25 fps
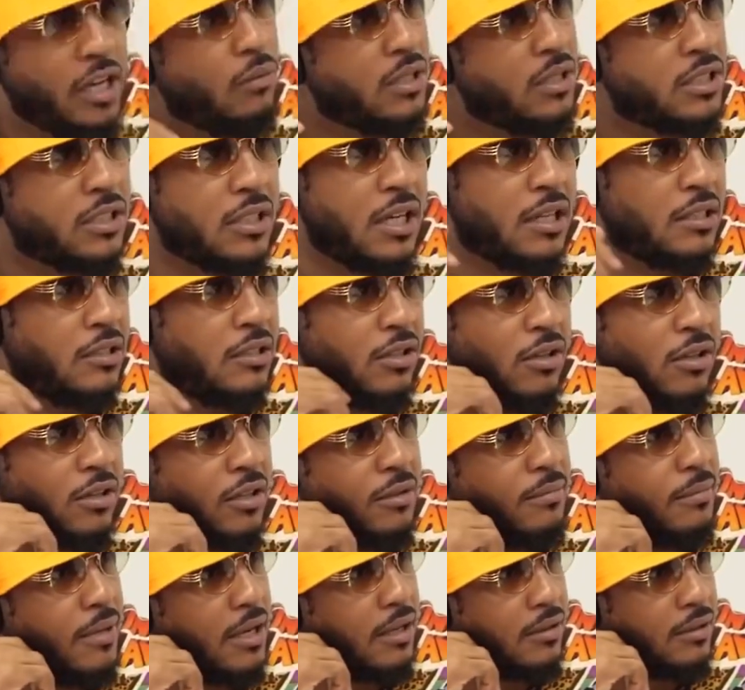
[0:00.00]
what y'all talking
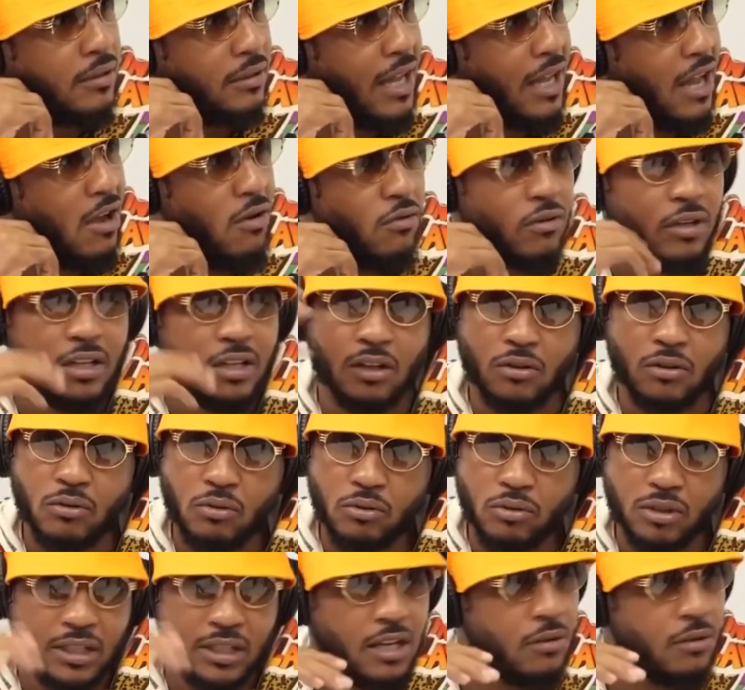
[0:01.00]
about. Right. I don't care who
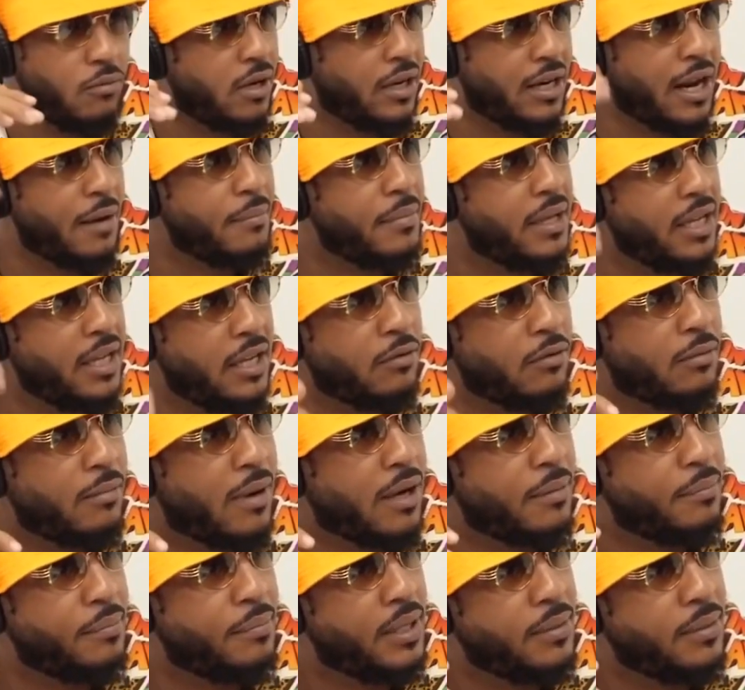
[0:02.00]
say what. I'm here with
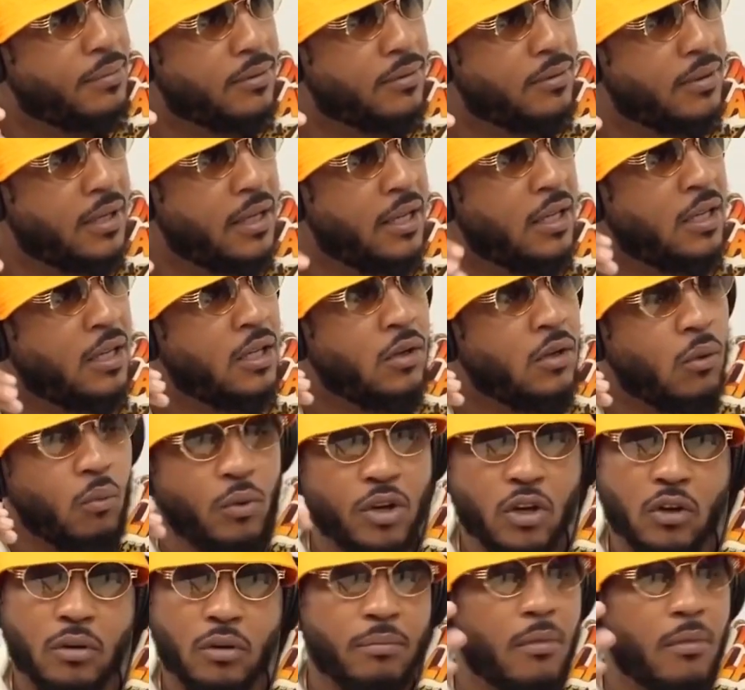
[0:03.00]
my people. We gonna